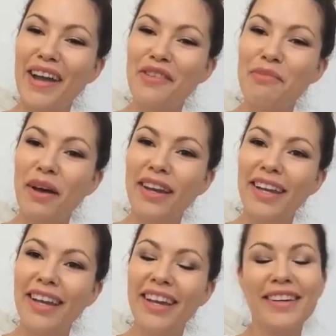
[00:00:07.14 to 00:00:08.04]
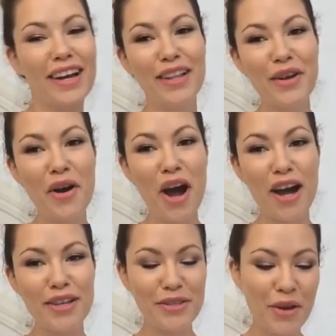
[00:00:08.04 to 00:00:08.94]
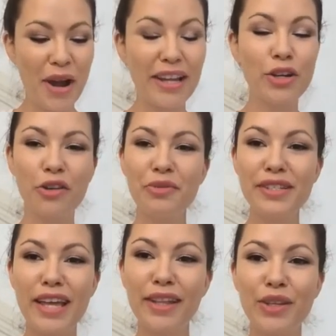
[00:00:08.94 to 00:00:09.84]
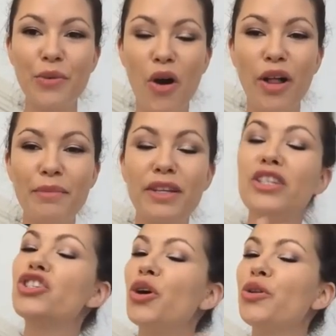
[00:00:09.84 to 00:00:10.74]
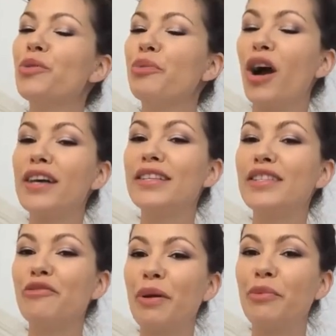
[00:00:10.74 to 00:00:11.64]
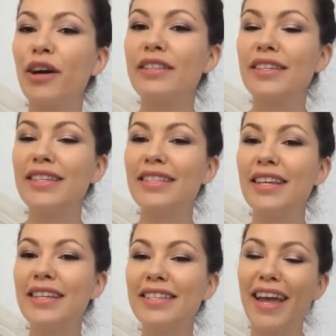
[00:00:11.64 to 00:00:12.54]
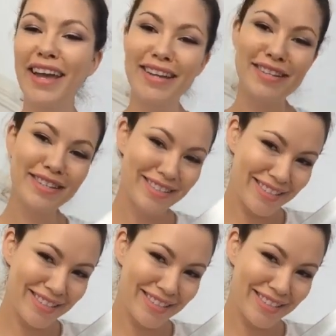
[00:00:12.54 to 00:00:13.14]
Hi everybody, aloha. So I know I've been telling you all, I'm gonna show you the process of my prosthesis and